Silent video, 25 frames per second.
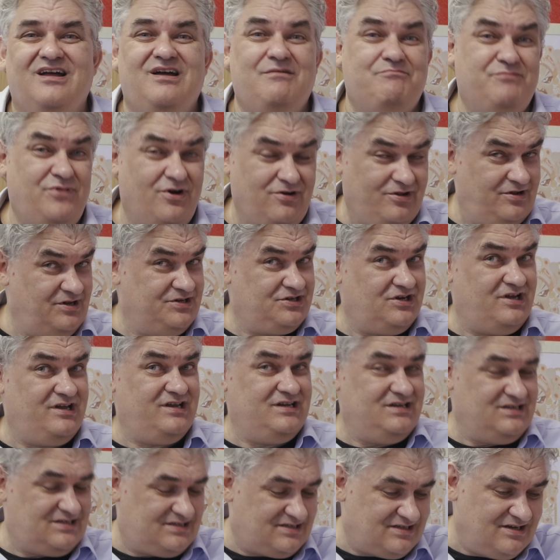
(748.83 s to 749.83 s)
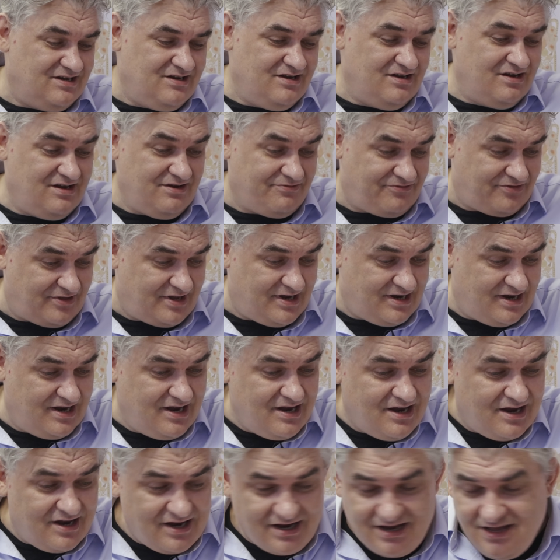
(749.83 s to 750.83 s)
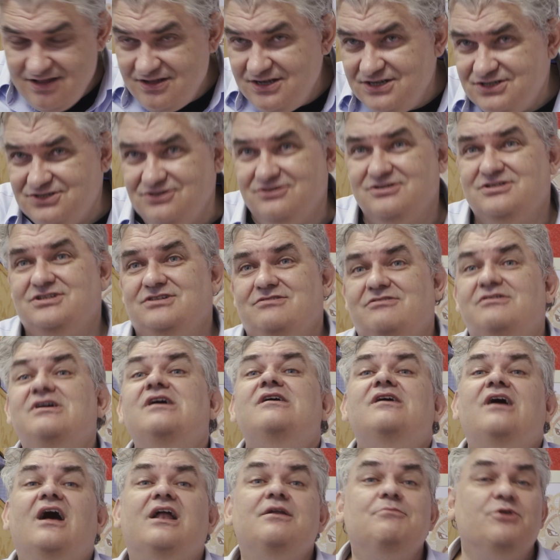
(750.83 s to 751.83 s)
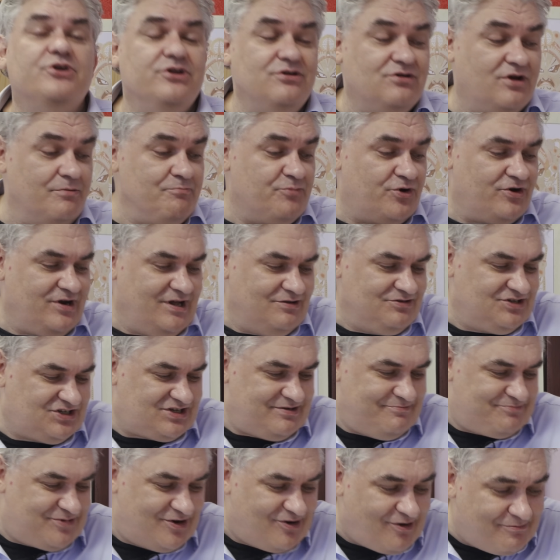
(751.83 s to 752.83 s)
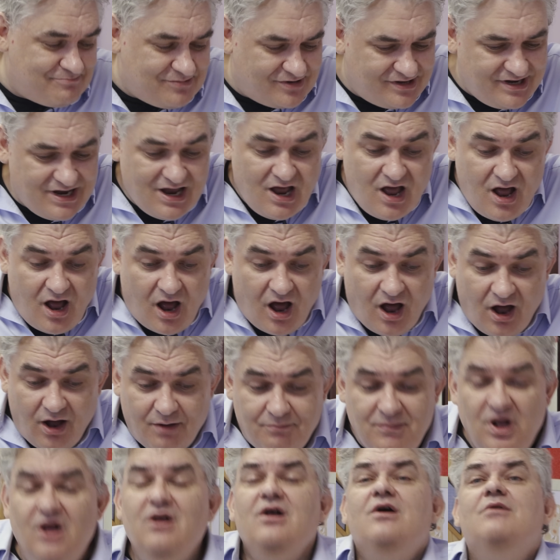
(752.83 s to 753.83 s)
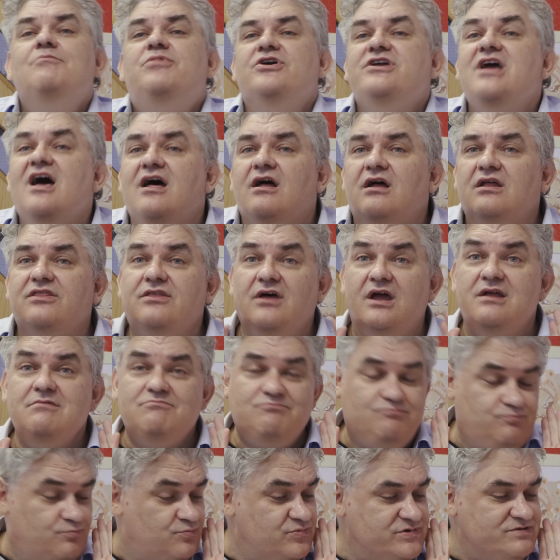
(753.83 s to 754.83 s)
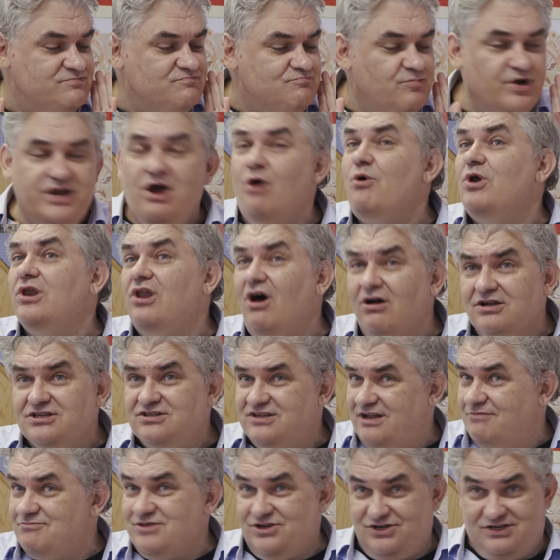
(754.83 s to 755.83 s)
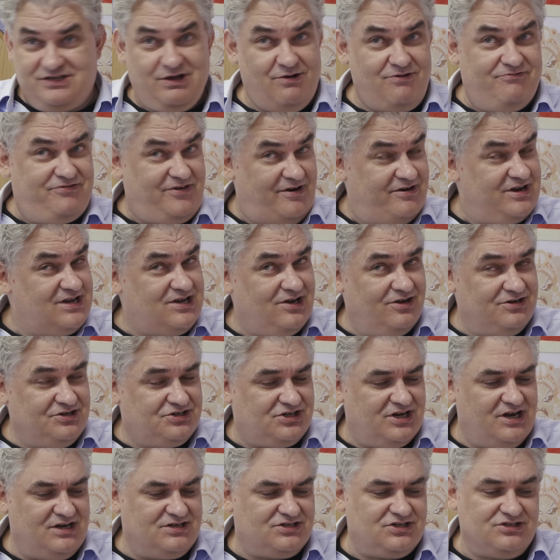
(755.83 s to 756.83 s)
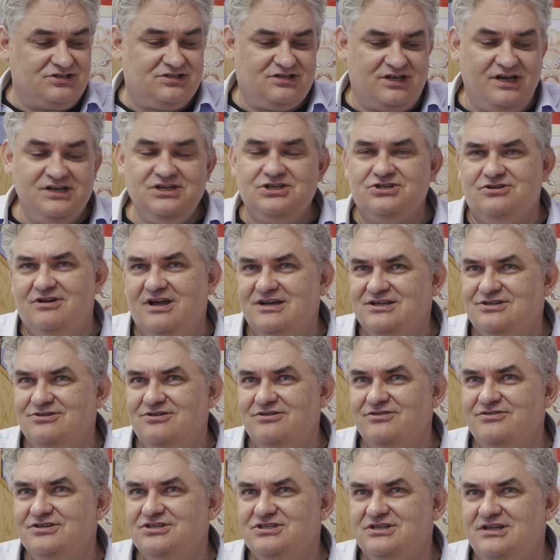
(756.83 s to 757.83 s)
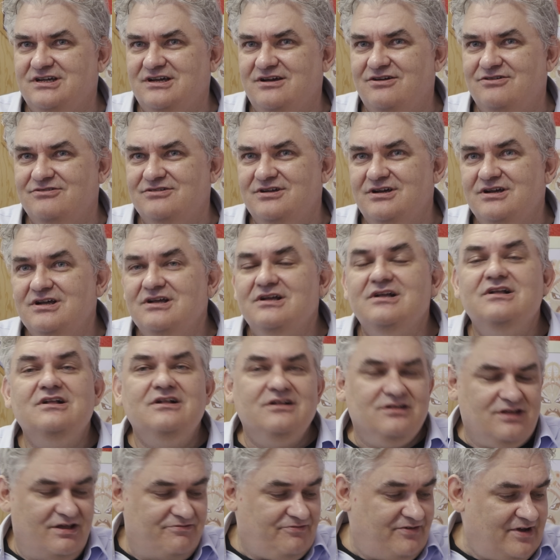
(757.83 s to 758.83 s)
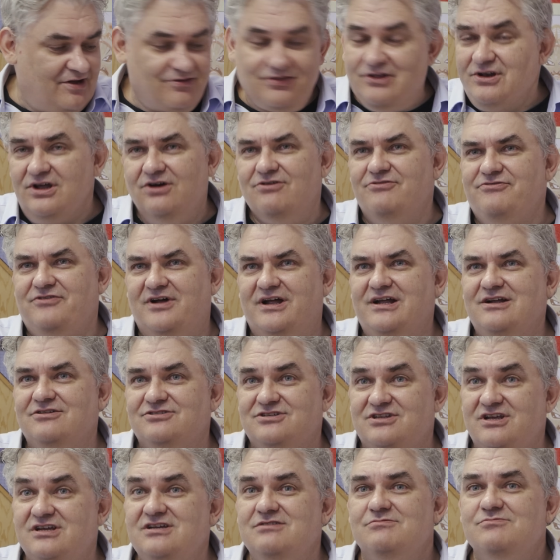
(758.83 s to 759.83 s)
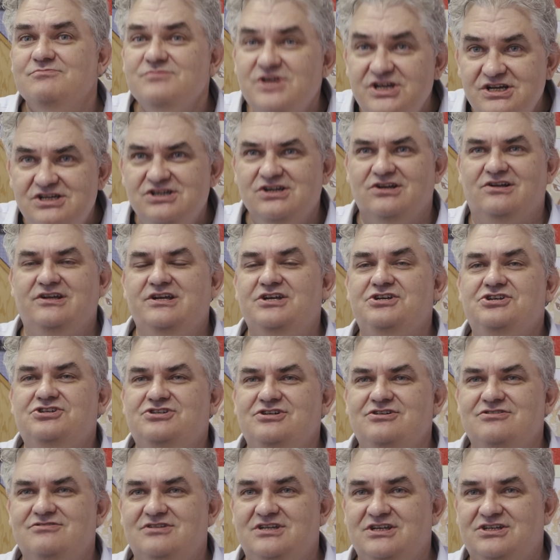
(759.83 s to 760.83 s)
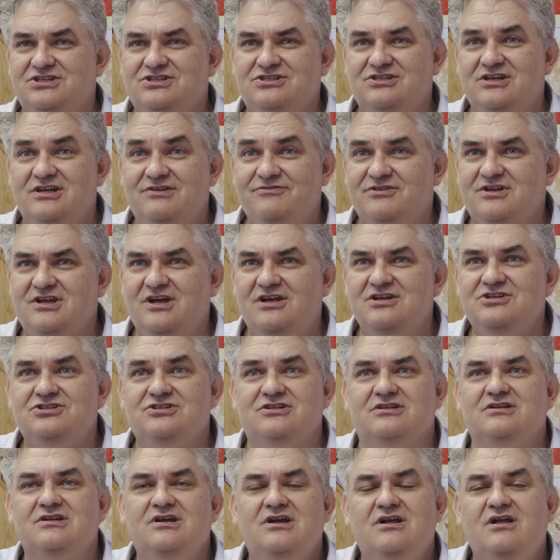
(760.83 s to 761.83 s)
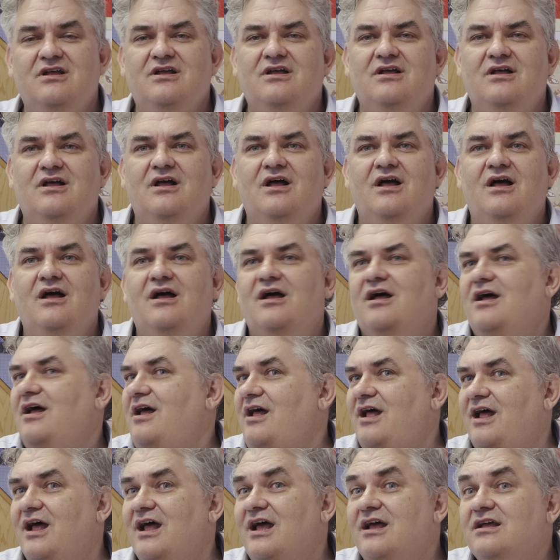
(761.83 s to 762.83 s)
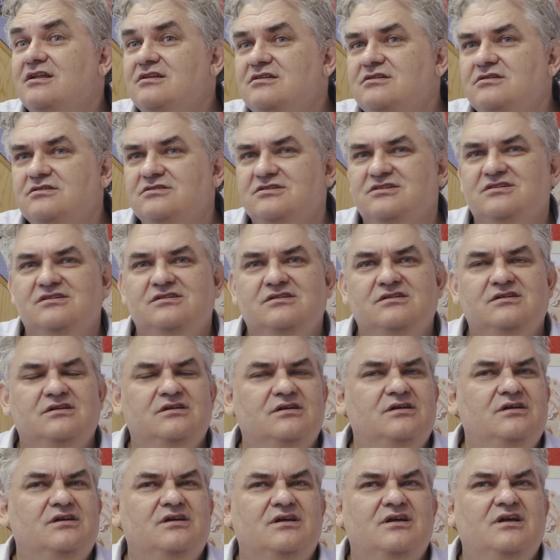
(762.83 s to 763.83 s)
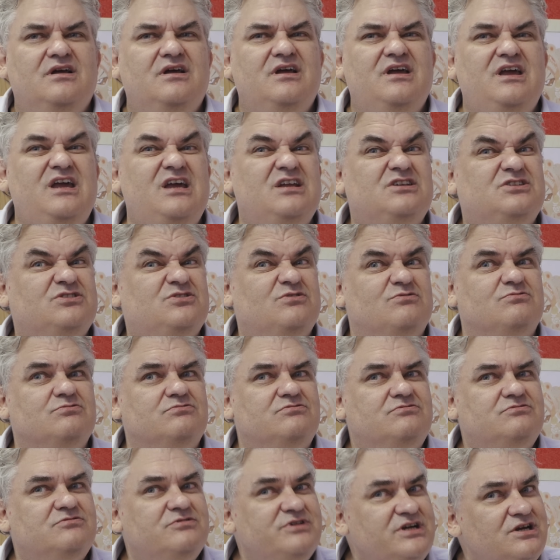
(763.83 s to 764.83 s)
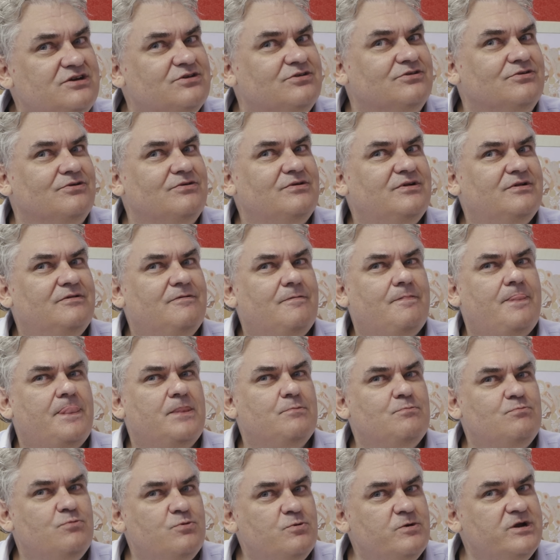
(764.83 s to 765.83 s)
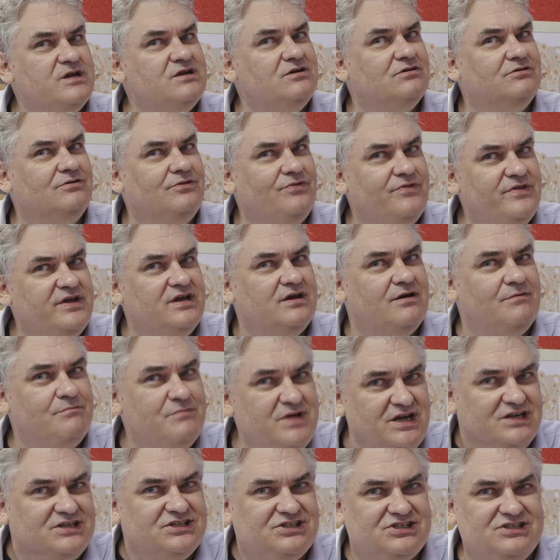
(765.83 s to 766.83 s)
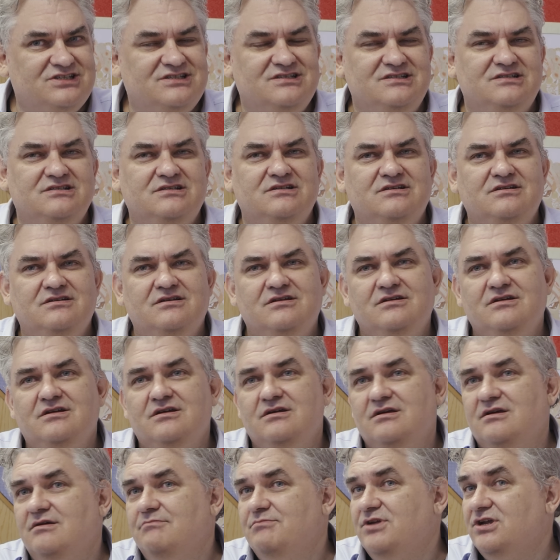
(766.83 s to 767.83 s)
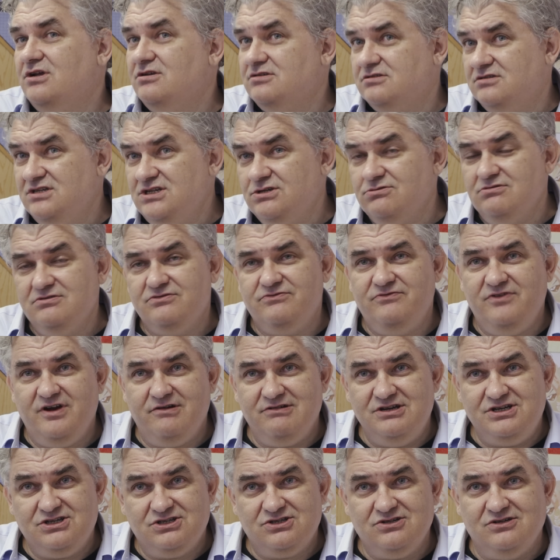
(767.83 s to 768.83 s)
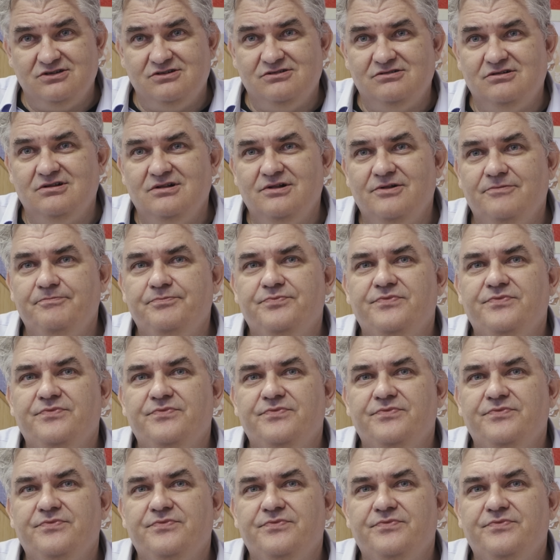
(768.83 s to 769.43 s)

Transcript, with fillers: I apologize if they hear this or to anybody who can pronounce it properly. Um, but yeah, they, we, we, owe a lot to them because they were very conscientious. They tracked all of this down. They found the little files. They immediately issued this certification. And it's a real, real near miss because this was very subtle.